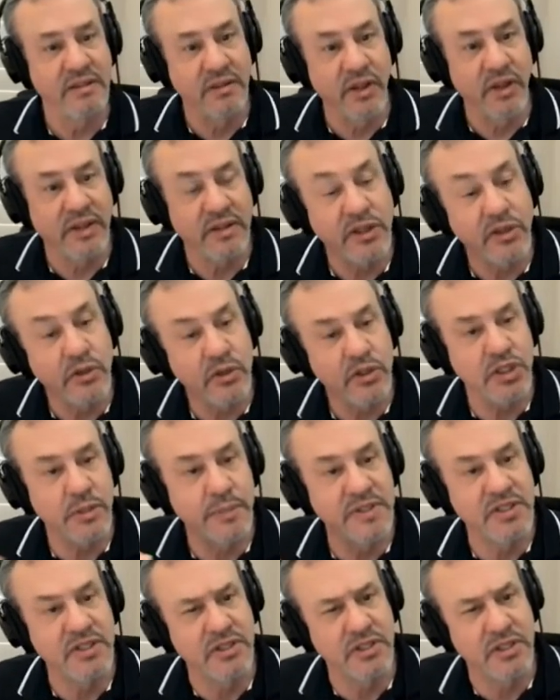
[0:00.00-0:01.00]
leadership
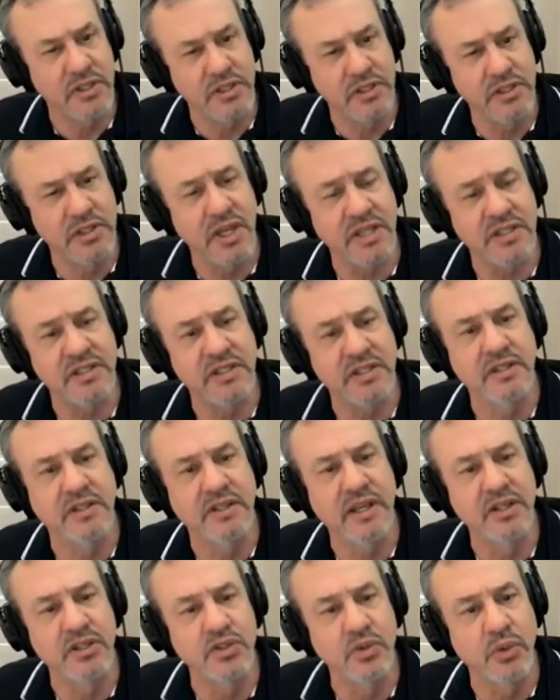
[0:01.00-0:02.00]
success that
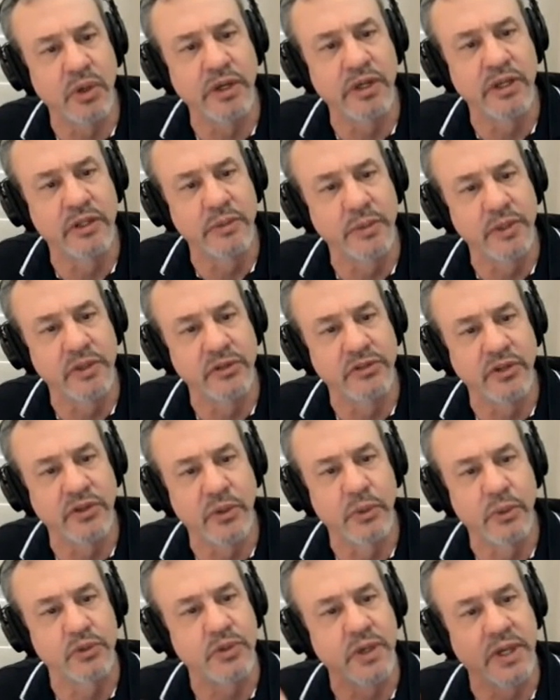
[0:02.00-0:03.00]
they enjoyed in the military
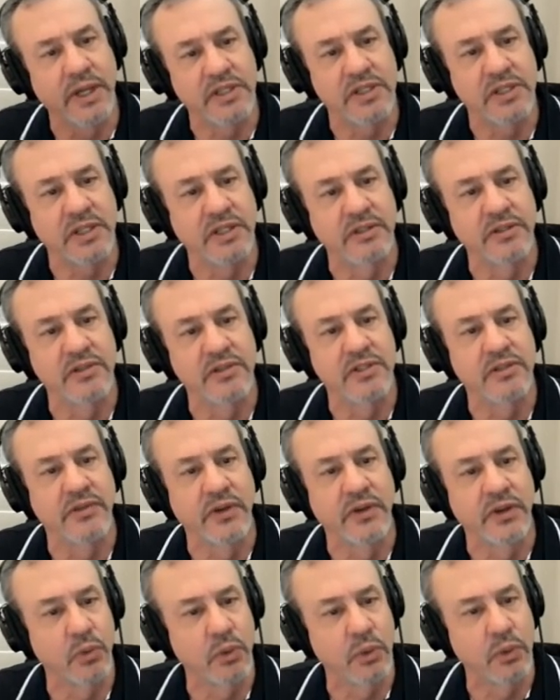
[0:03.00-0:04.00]
will translate to the
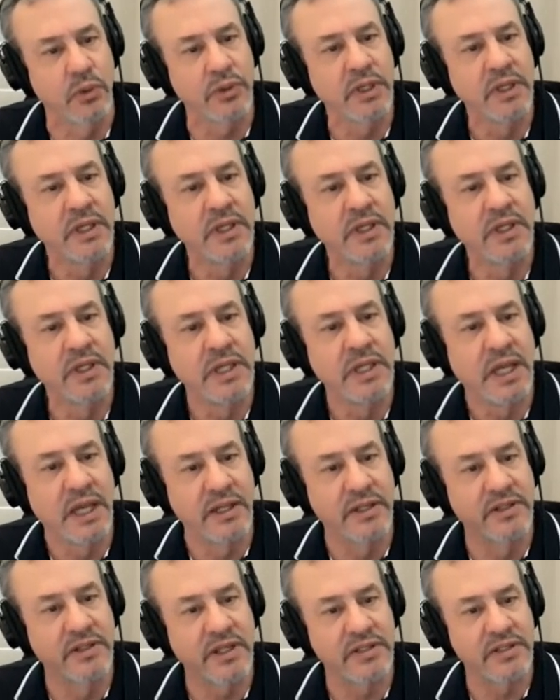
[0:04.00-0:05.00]
civilian world, and
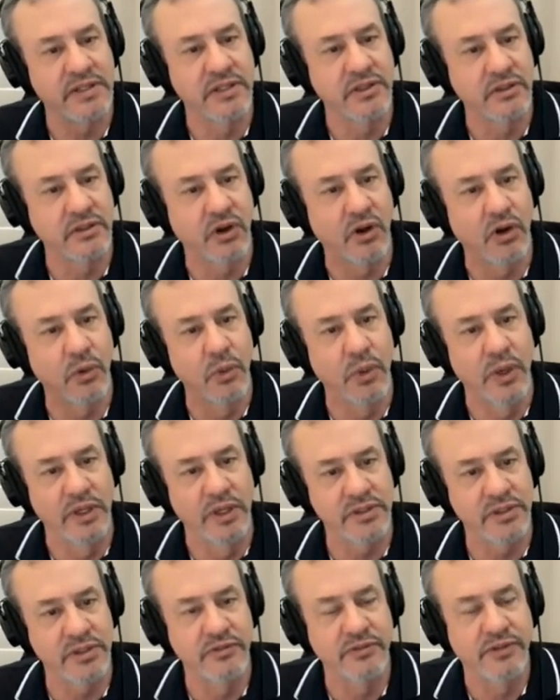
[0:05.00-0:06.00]
it doesn't
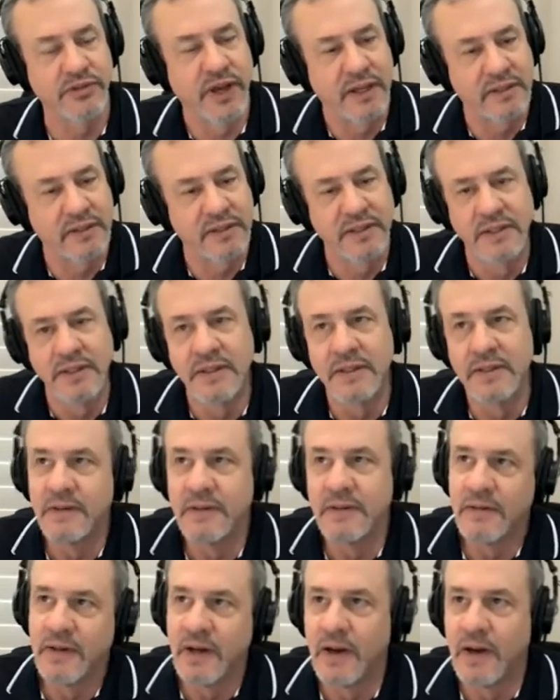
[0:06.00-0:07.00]
always. In fact,
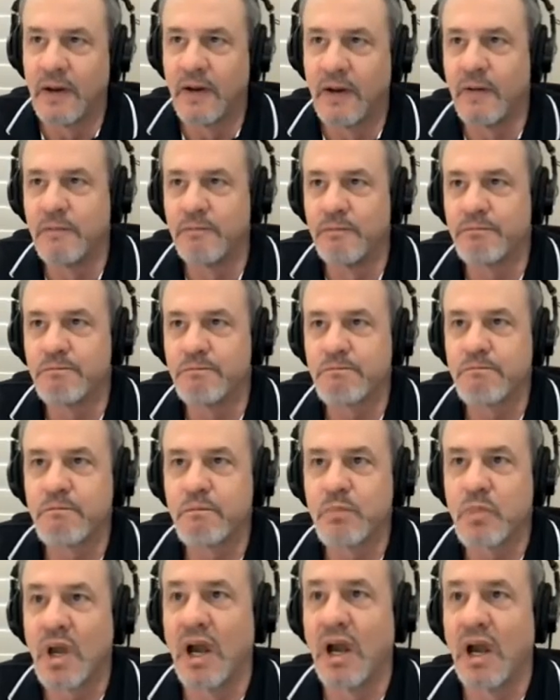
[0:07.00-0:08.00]

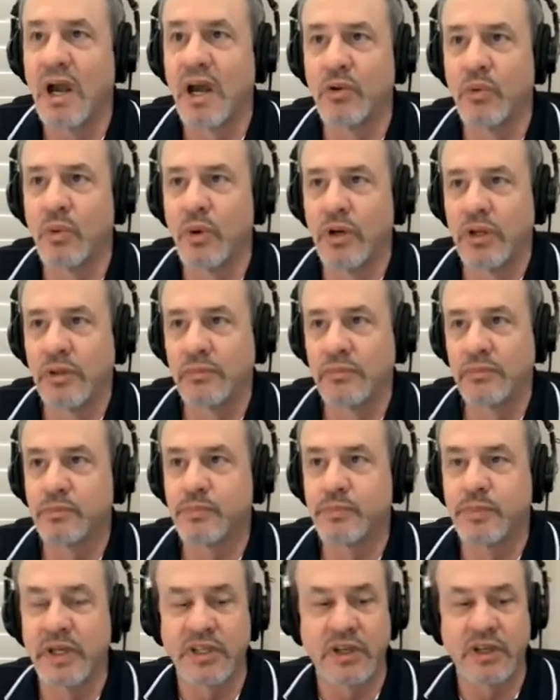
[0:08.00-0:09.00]
I don't want to
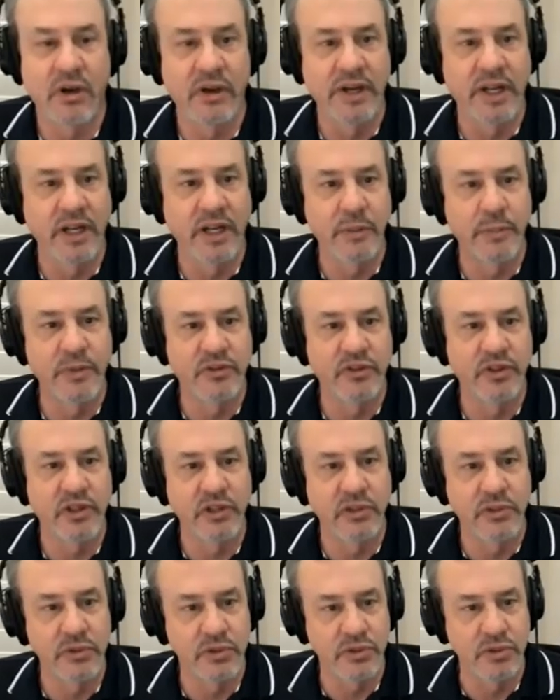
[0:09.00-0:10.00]
pick on any
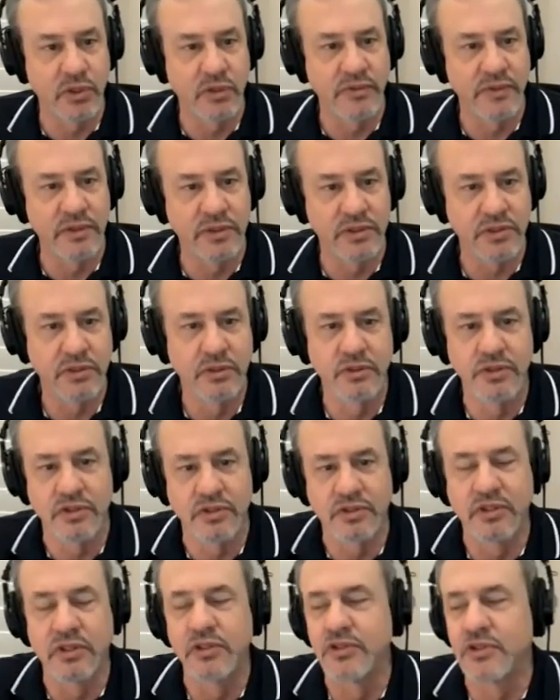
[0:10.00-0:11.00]
particular service. You
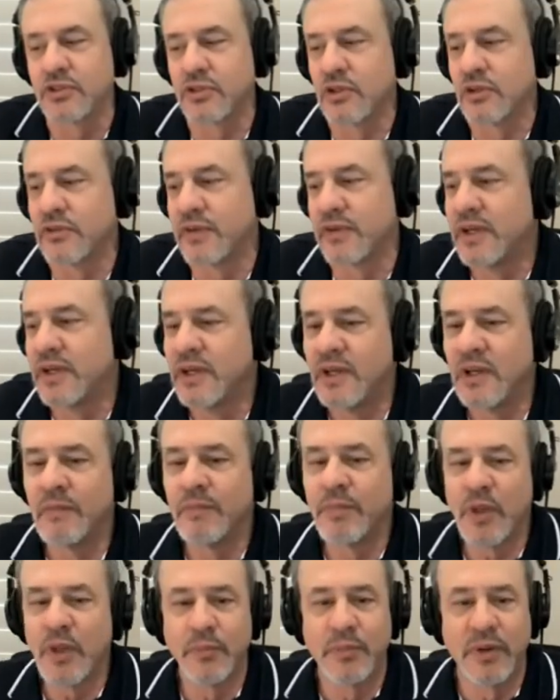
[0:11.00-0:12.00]
just did the survey,
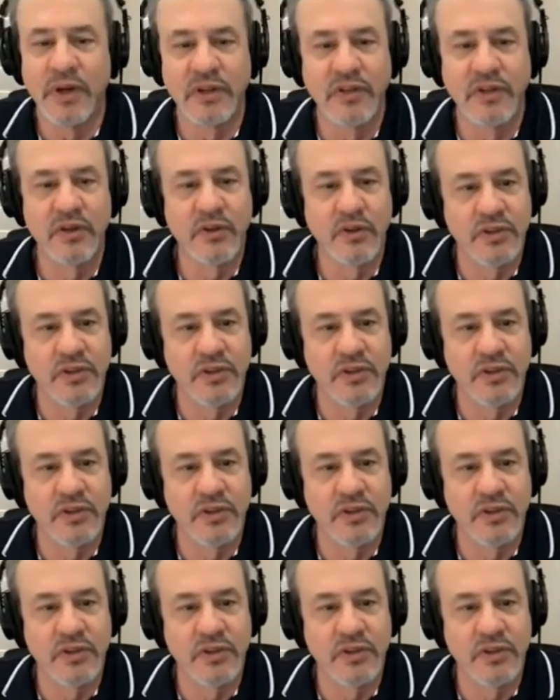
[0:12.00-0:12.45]
but there is